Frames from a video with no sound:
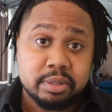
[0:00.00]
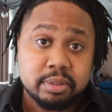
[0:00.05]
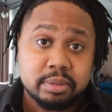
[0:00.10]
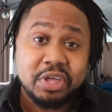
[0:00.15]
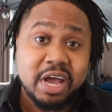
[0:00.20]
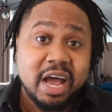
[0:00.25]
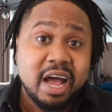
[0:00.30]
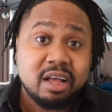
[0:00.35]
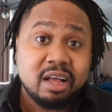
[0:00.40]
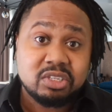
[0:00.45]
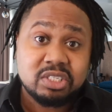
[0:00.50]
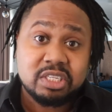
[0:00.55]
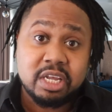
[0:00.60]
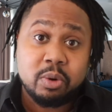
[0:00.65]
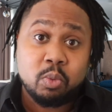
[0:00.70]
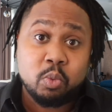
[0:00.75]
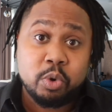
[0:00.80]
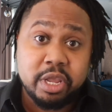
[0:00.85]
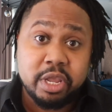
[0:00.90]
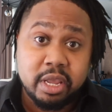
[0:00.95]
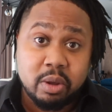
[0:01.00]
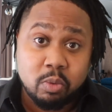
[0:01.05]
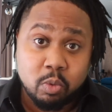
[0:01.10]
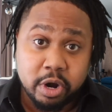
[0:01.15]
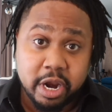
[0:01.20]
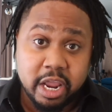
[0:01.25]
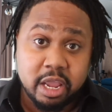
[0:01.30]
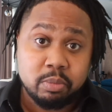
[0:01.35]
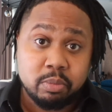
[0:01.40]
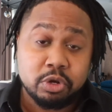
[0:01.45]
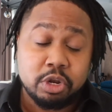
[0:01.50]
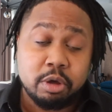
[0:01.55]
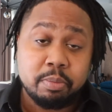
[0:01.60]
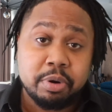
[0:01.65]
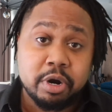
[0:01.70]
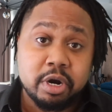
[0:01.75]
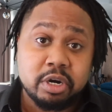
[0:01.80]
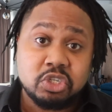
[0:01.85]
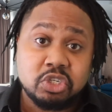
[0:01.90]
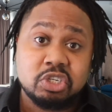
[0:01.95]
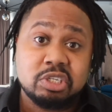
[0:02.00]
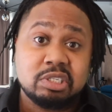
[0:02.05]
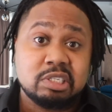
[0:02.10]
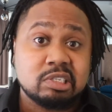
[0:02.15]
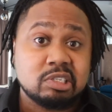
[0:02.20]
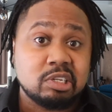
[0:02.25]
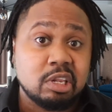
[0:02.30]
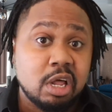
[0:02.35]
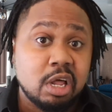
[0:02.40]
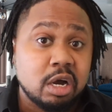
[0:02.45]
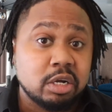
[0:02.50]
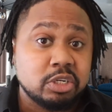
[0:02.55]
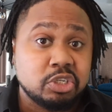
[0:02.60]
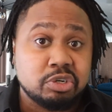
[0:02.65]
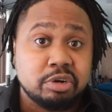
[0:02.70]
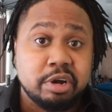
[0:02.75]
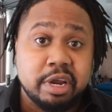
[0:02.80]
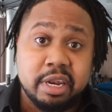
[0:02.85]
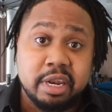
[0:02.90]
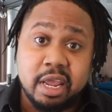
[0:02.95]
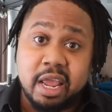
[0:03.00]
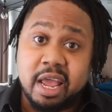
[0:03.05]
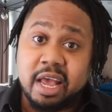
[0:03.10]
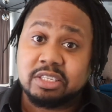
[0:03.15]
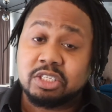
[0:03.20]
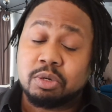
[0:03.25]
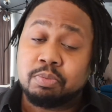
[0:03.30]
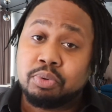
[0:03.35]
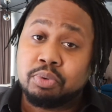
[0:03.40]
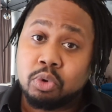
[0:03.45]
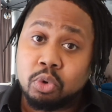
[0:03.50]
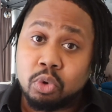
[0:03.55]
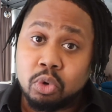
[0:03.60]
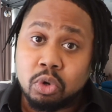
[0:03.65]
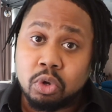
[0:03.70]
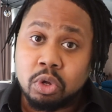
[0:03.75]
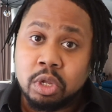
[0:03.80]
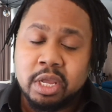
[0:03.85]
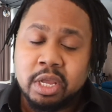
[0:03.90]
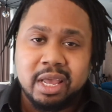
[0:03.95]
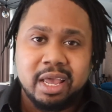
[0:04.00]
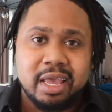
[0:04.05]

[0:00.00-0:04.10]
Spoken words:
The house that we were able to purchase is larger and it has a pool.